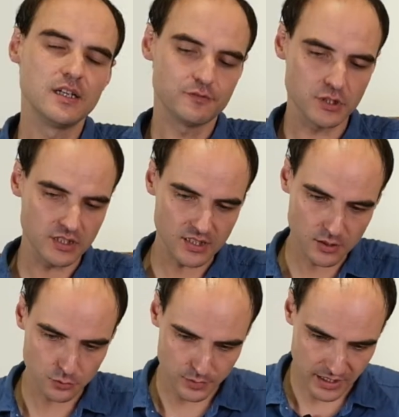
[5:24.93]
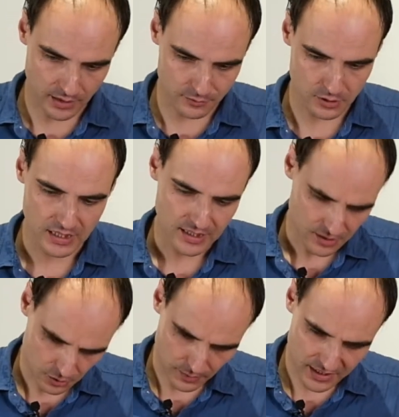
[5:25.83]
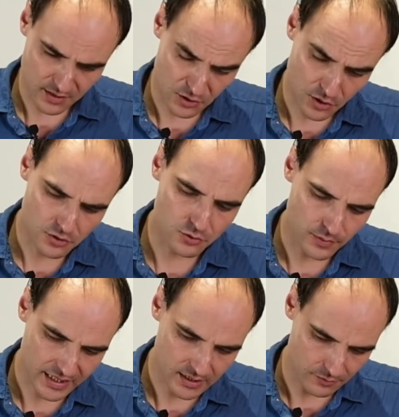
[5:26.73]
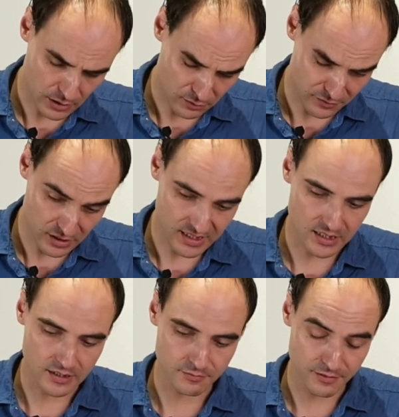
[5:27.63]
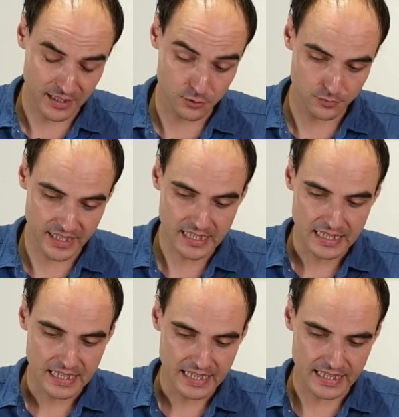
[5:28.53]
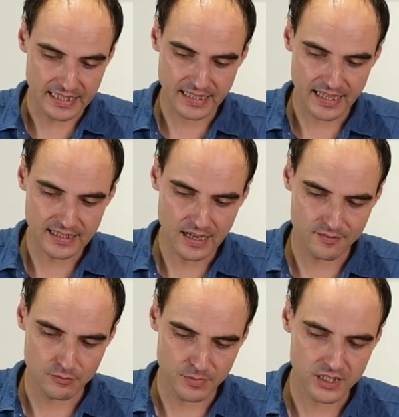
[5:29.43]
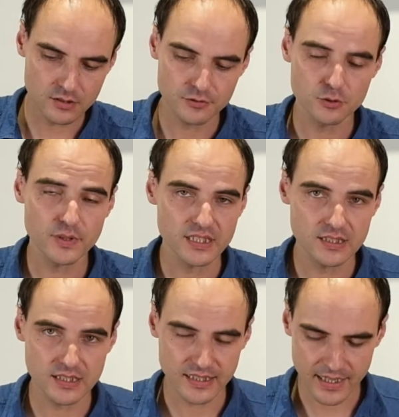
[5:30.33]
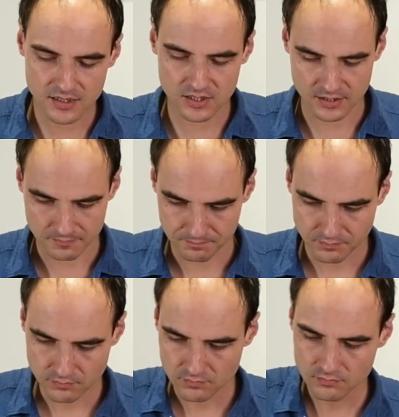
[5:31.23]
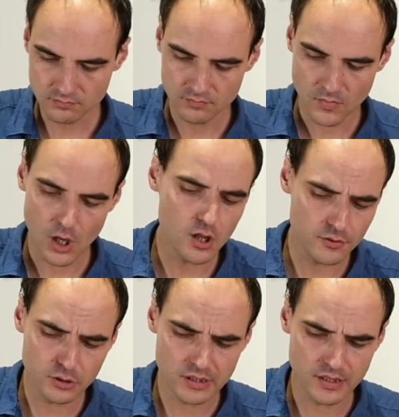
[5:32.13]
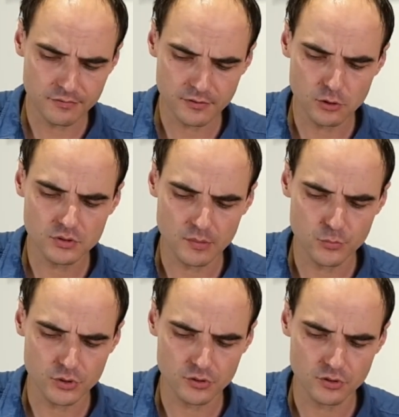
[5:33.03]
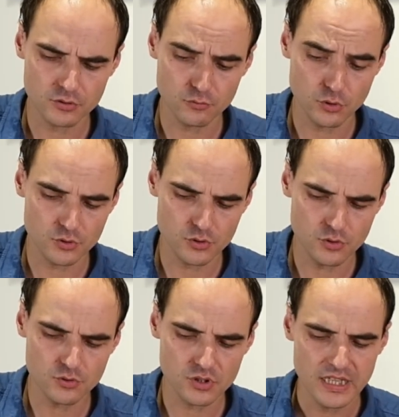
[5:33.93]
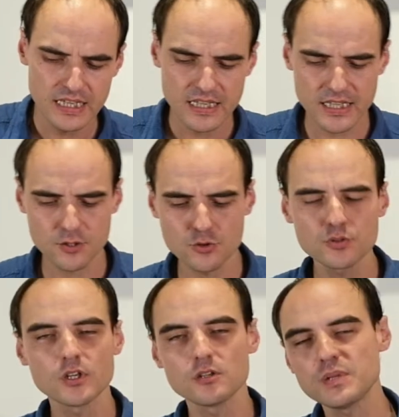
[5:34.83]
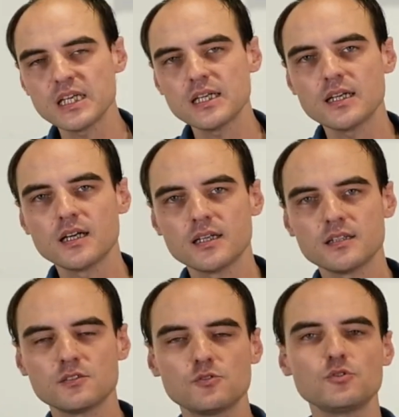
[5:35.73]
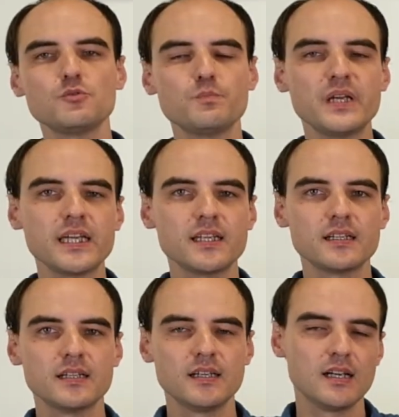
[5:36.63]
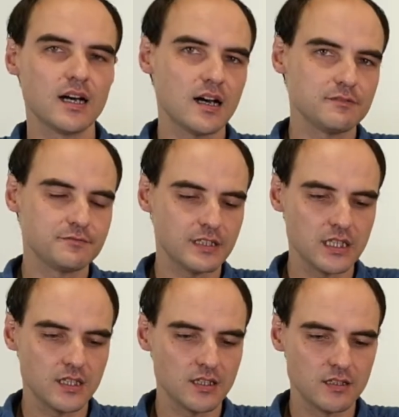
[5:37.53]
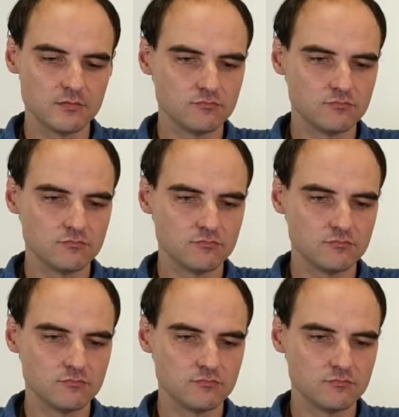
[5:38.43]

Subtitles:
for the tea to recover. So when it's just right out of the tea factory, it can have a bit of a green tea taste. Although if low temperature was used, it shouldn't be too big of a